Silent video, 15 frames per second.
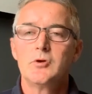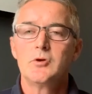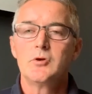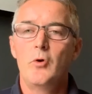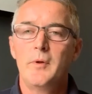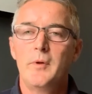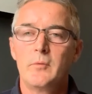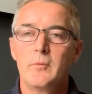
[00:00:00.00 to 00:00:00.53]

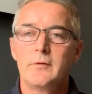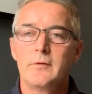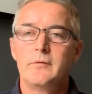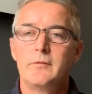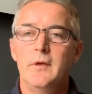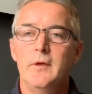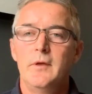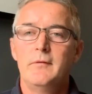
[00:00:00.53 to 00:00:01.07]
coping with
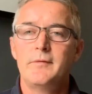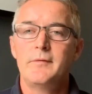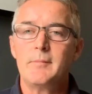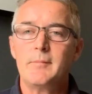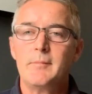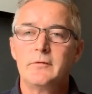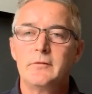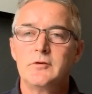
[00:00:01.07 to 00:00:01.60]

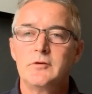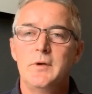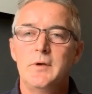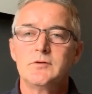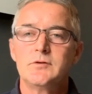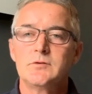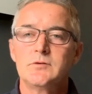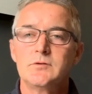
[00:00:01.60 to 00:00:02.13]
family
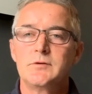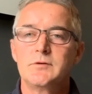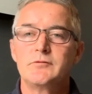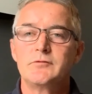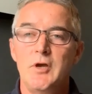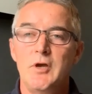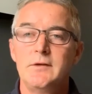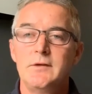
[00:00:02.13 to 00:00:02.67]
situations which
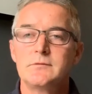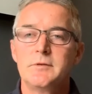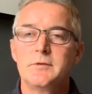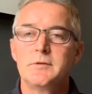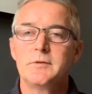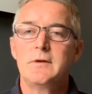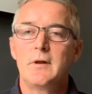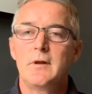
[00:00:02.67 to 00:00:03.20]
have changed
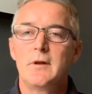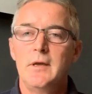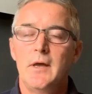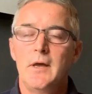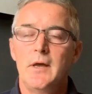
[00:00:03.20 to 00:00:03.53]
materially,